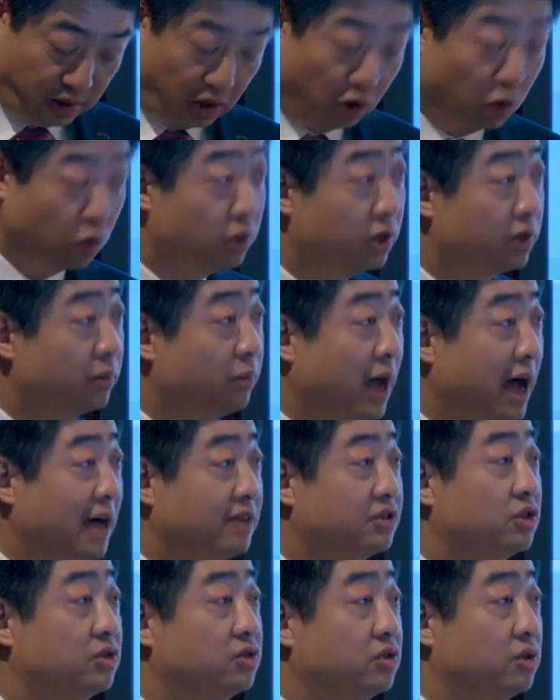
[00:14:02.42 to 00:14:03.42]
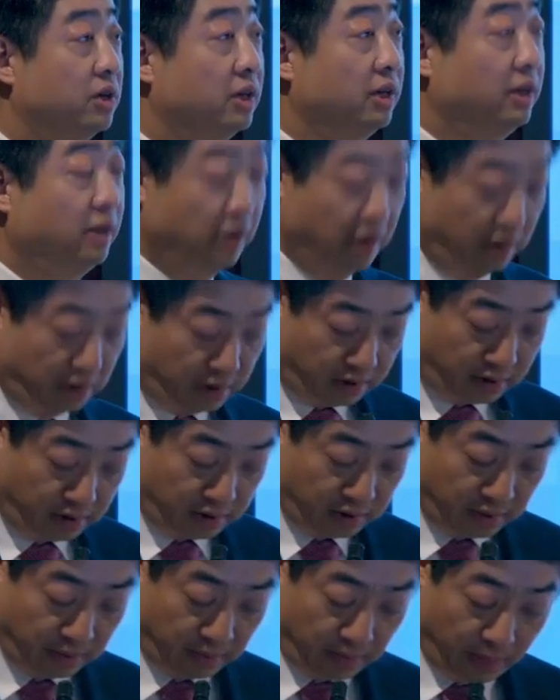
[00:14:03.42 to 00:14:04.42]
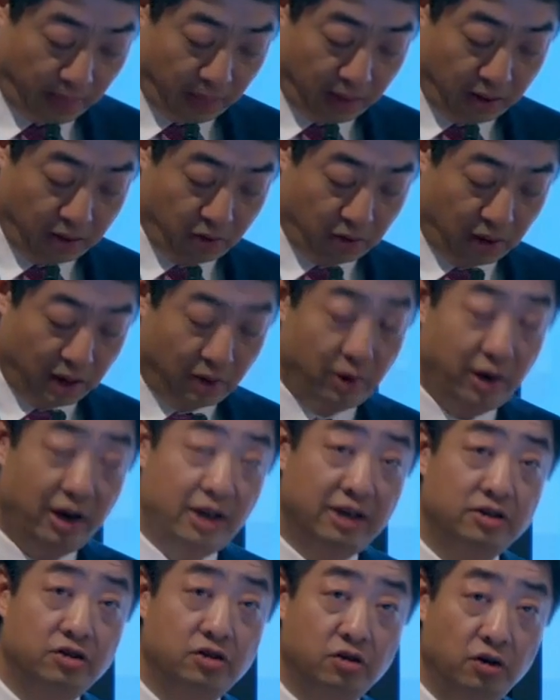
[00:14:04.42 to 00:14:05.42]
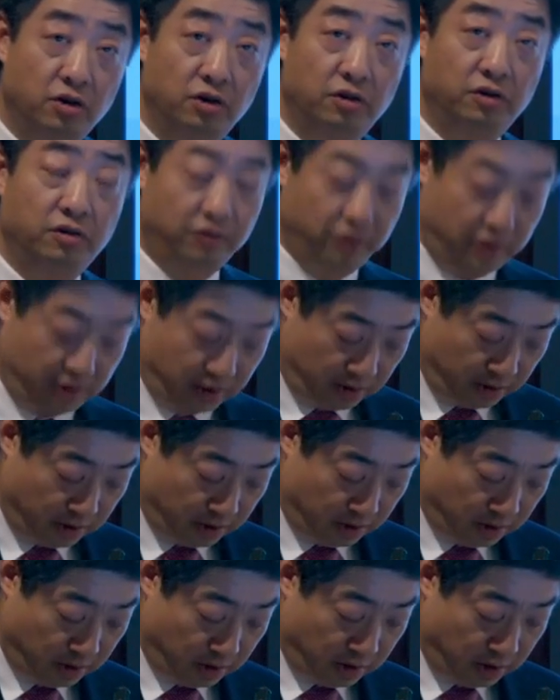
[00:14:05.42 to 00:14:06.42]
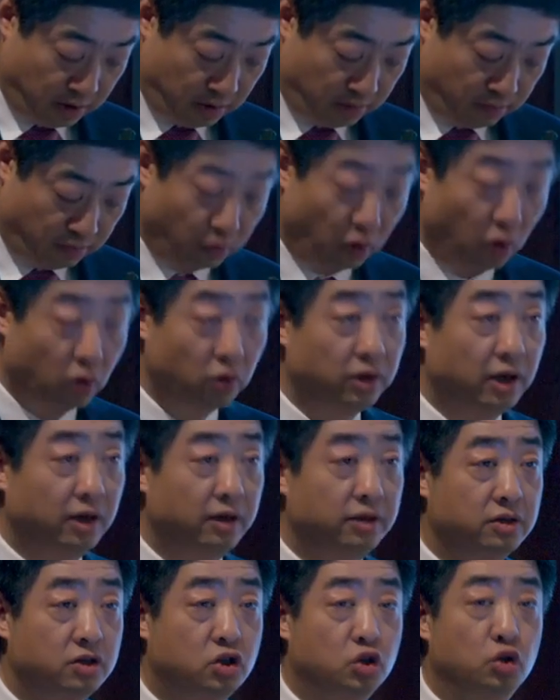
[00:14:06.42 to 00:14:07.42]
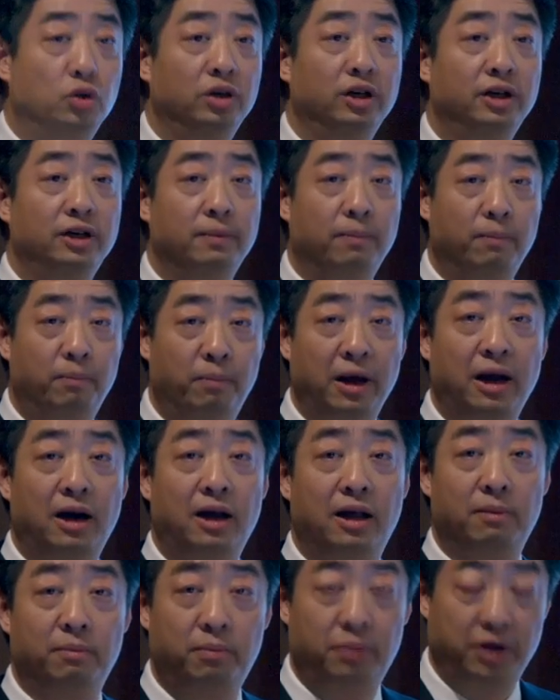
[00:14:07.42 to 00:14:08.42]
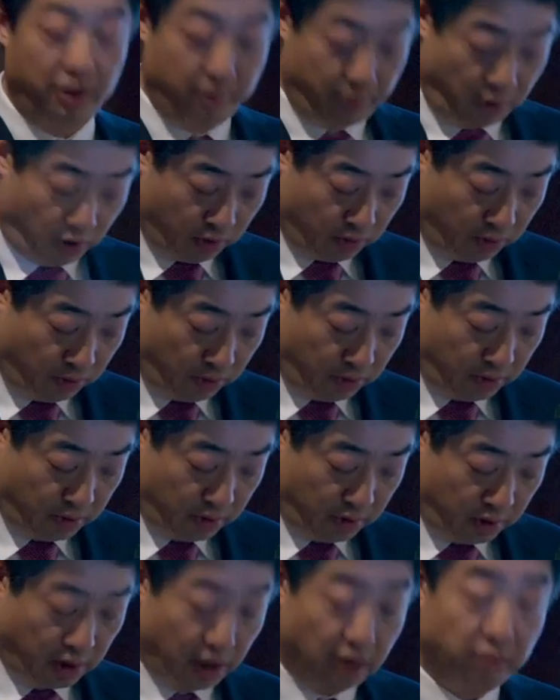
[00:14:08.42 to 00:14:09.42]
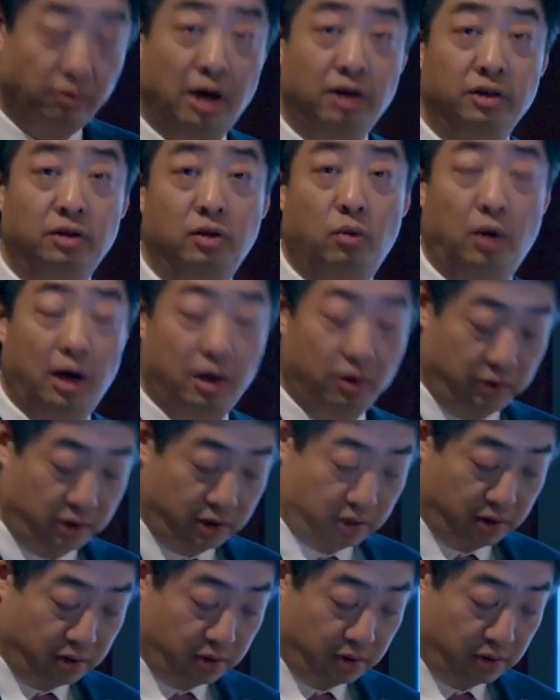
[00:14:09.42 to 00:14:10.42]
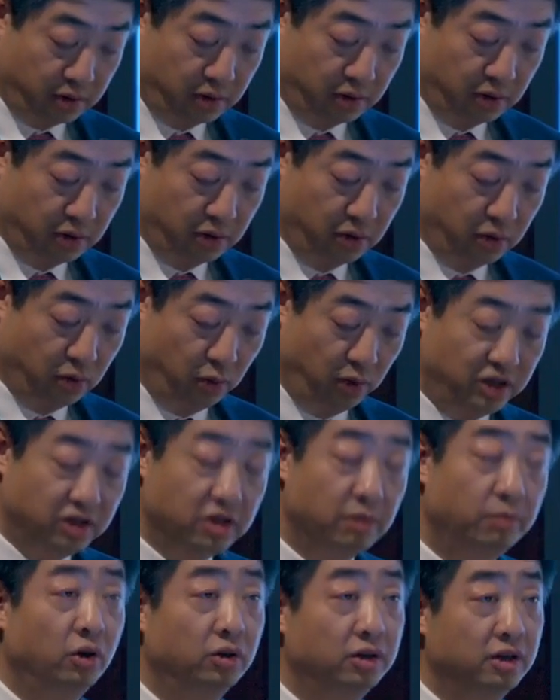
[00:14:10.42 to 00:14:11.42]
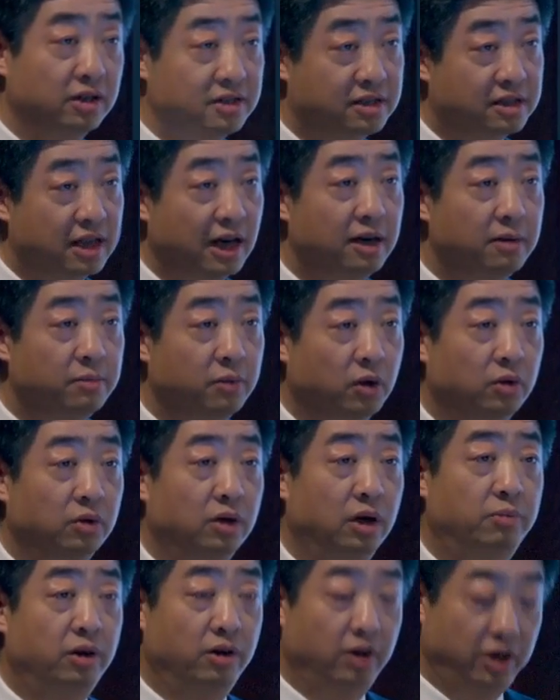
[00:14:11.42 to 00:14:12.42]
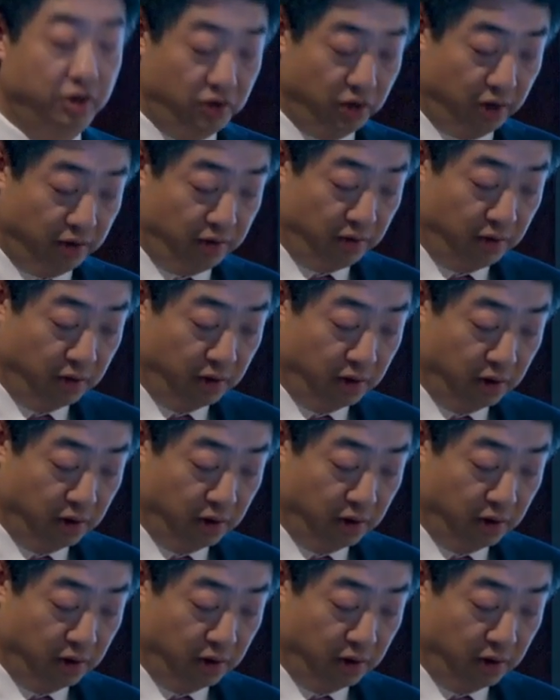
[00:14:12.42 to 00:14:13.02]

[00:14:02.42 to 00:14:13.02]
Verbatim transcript: Over the past 30 years, Huawei has served more than 3 billion people around the world. We support a stable operation